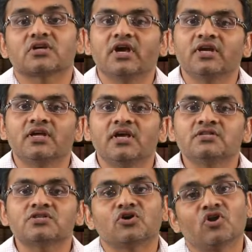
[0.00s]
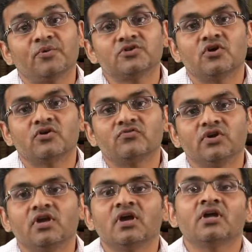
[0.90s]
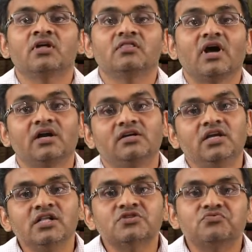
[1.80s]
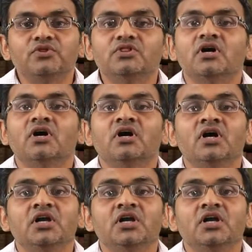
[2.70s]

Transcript: Second is economic geography that deals with the